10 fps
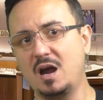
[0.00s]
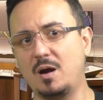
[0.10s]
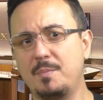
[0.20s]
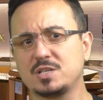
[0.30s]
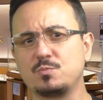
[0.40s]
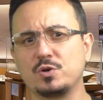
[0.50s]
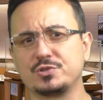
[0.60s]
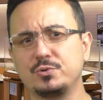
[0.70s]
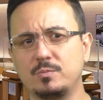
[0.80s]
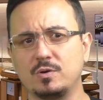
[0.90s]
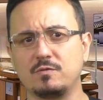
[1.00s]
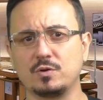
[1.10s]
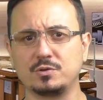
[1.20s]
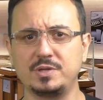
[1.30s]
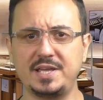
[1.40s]
are much more suitable
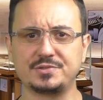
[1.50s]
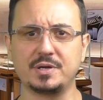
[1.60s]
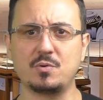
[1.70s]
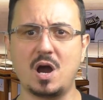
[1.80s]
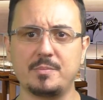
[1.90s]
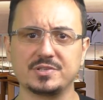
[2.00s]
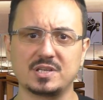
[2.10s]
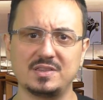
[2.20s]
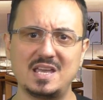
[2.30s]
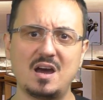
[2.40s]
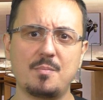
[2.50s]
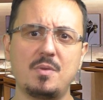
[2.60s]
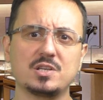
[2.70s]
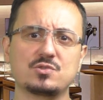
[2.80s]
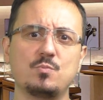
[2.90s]
for today's requirements, and they are
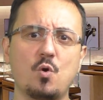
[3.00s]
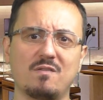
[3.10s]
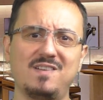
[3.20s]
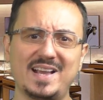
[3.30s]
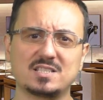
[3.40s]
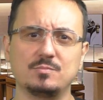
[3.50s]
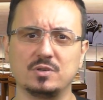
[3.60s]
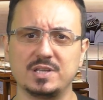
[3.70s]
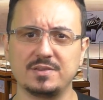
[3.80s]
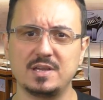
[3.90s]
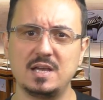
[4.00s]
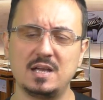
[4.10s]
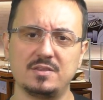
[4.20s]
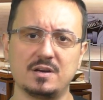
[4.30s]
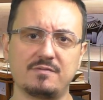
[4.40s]
much more flexible than
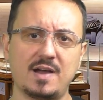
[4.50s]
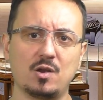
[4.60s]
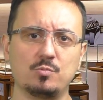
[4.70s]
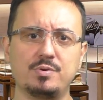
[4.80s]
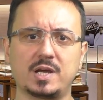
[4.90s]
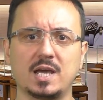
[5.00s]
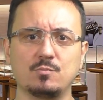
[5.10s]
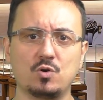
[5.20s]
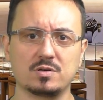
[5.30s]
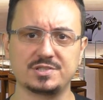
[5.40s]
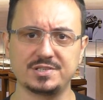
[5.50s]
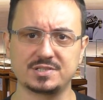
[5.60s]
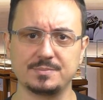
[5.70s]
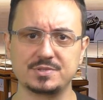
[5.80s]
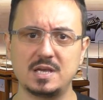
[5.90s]
their fellow brick-and-mortar
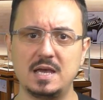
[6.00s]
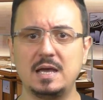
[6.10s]
systems.